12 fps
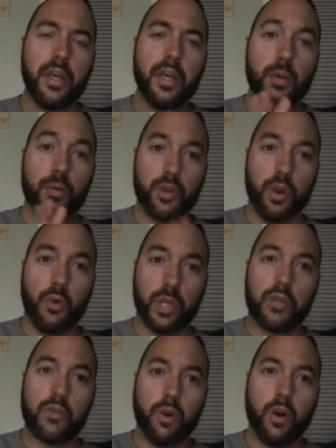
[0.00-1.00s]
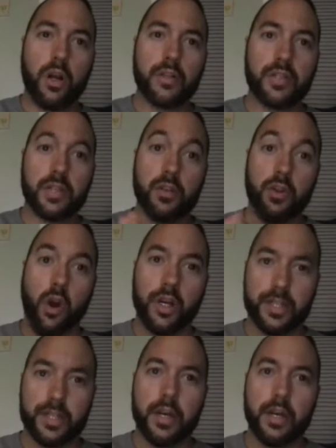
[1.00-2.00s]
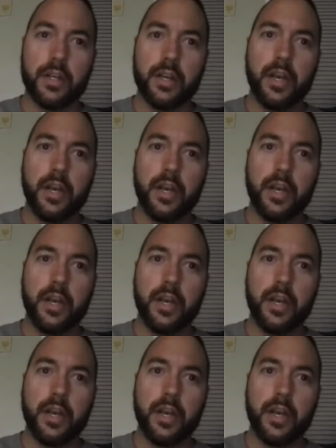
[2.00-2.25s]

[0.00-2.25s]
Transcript: It was Holy Cross and Naugatuck.